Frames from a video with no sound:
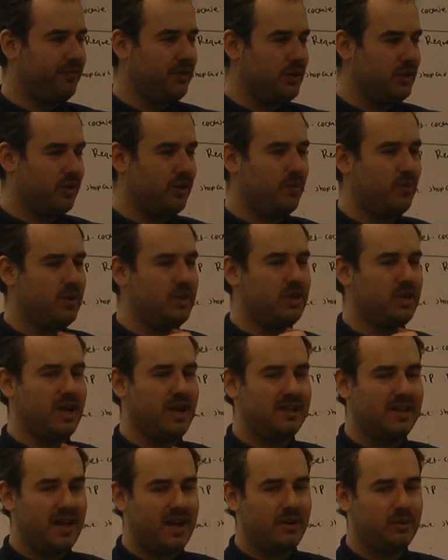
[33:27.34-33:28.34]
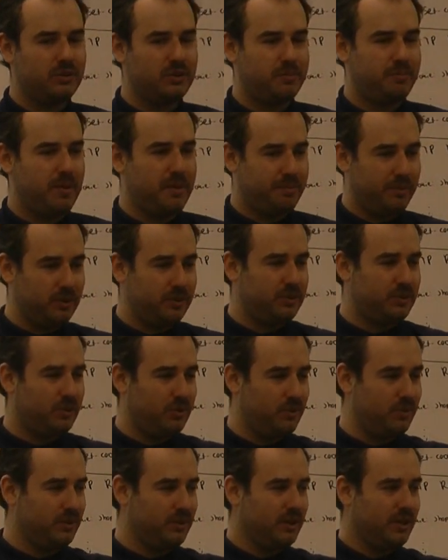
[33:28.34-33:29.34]
feature which allows people
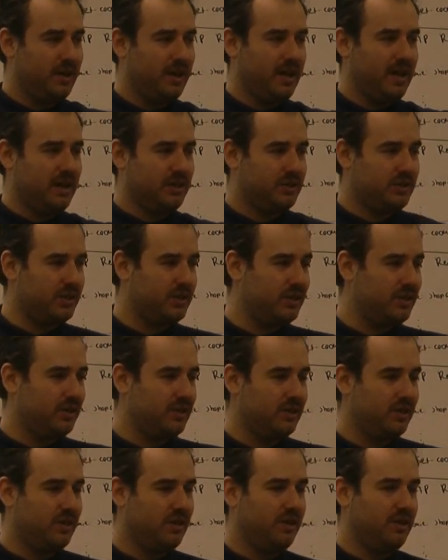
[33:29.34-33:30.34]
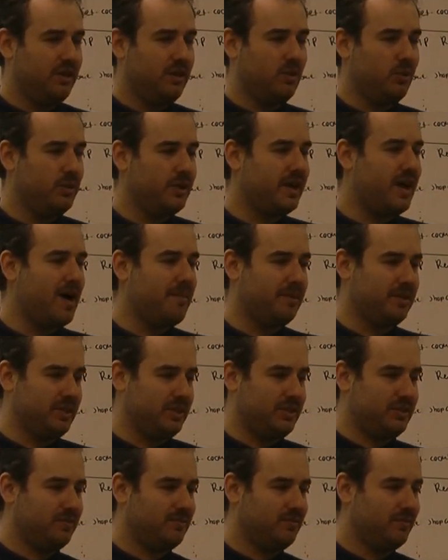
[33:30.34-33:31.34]
to enter, the
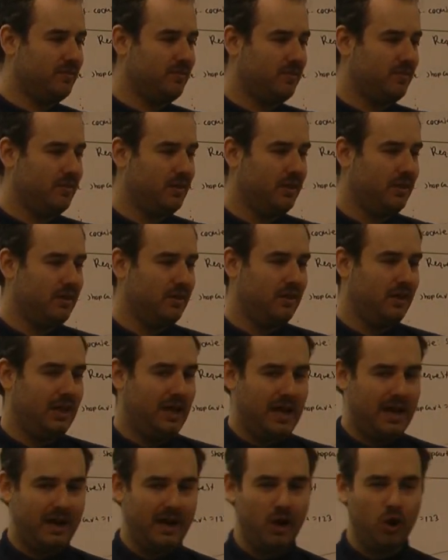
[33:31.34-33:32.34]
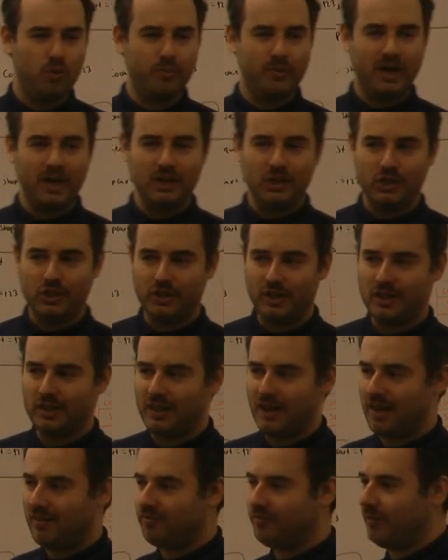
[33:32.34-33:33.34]
comments on how much they
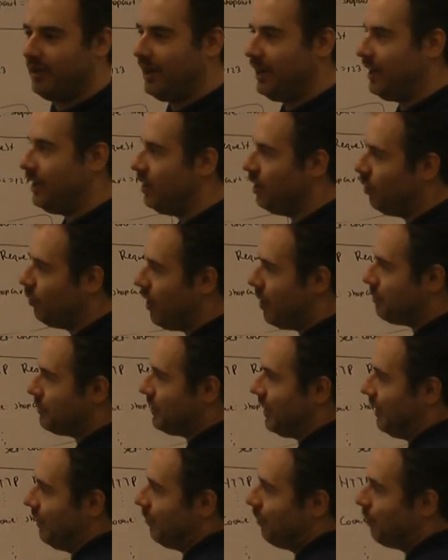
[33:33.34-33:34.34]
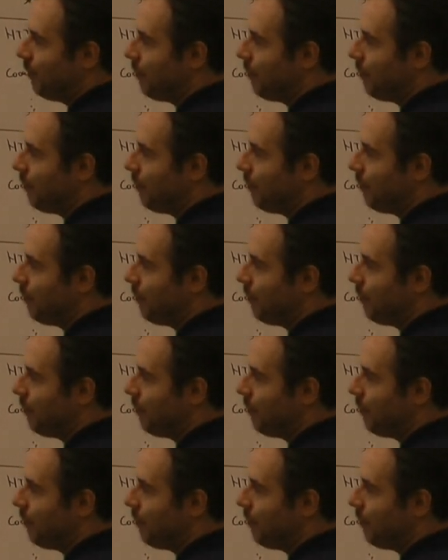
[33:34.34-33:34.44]
love my website.